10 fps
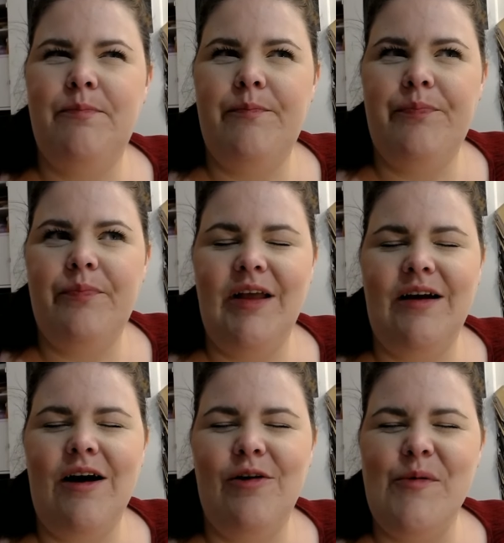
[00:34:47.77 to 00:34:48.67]
I
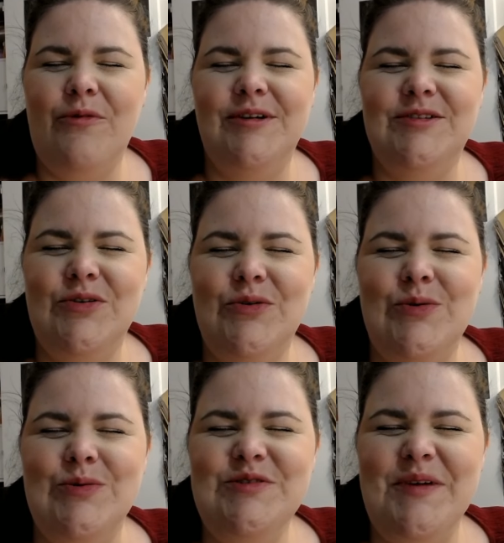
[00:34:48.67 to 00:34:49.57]
can't remember what it's
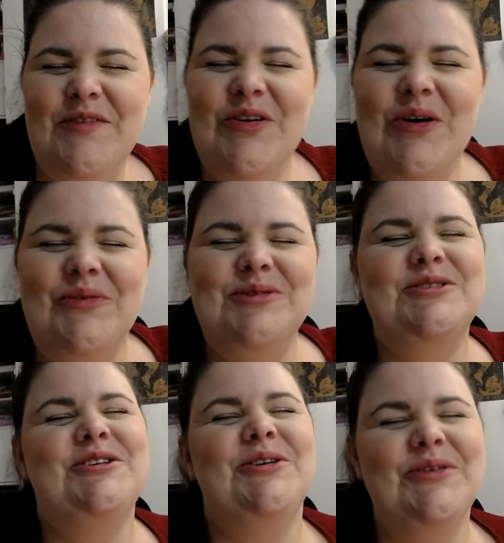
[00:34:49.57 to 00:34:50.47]
called, but if you go on
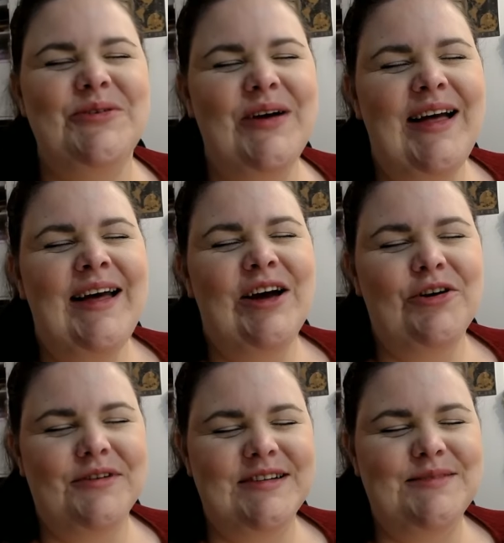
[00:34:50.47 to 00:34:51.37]
to
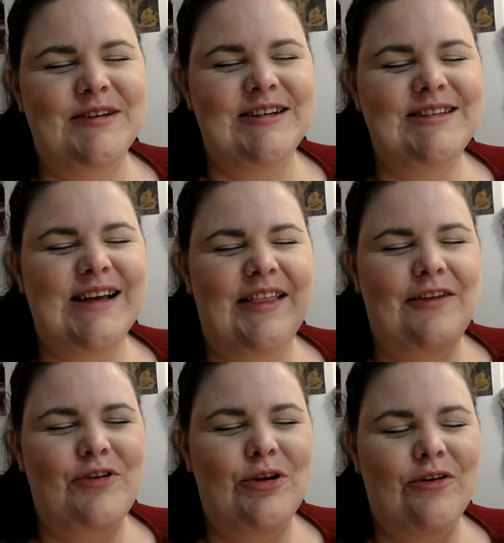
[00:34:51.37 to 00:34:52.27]
Christmas and if
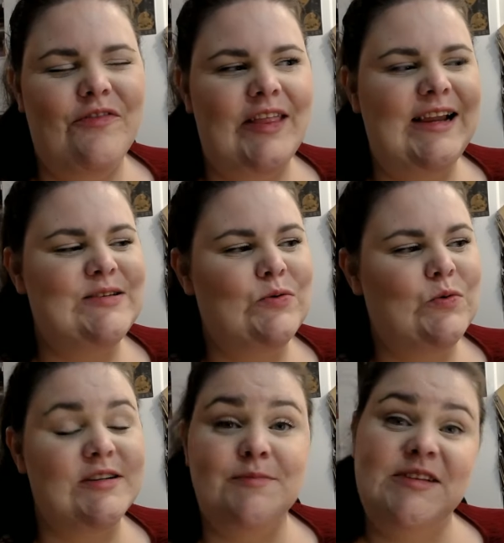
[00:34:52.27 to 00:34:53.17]
you look for the little
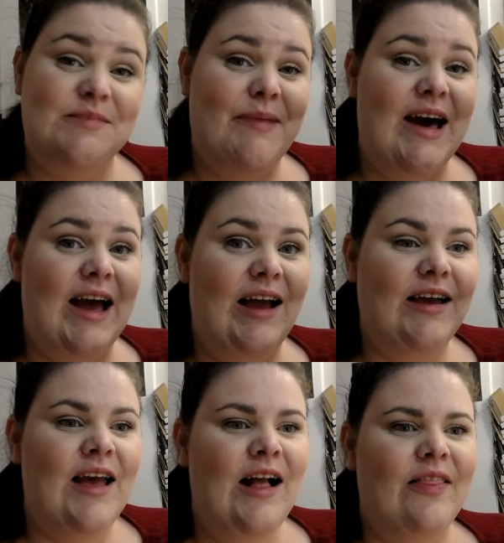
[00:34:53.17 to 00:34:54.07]
Christmas bag,
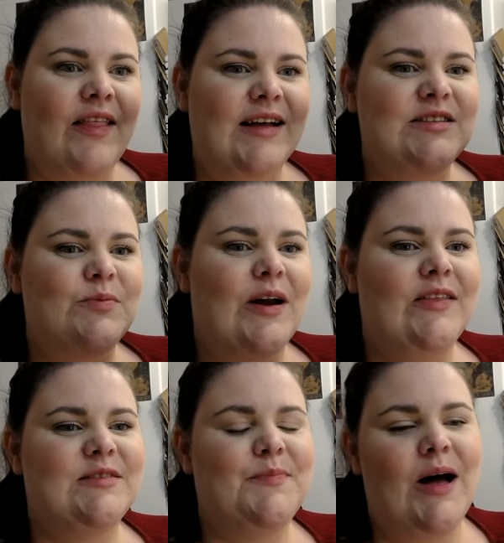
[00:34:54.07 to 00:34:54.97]
that's where the
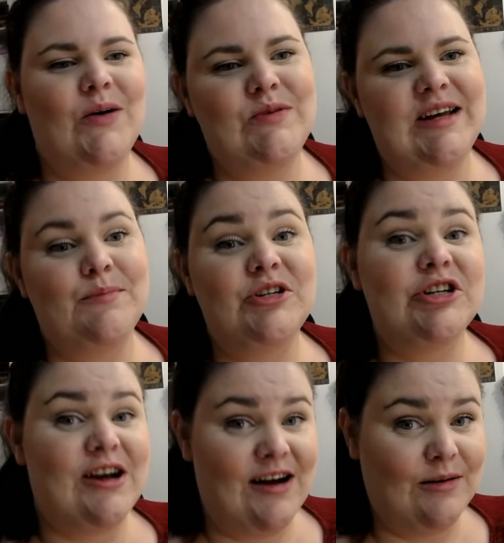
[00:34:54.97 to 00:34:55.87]
sparkle dip
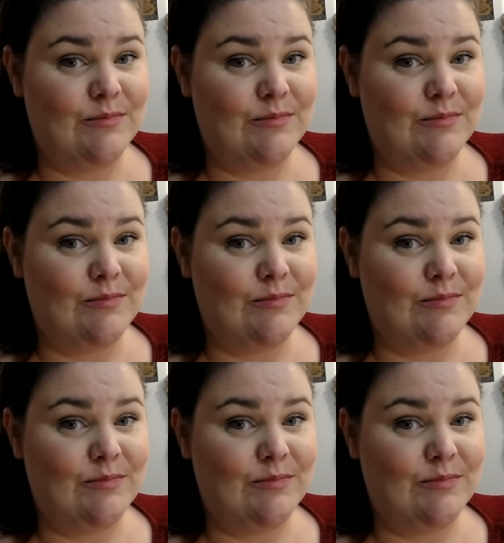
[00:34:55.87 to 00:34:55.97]
charms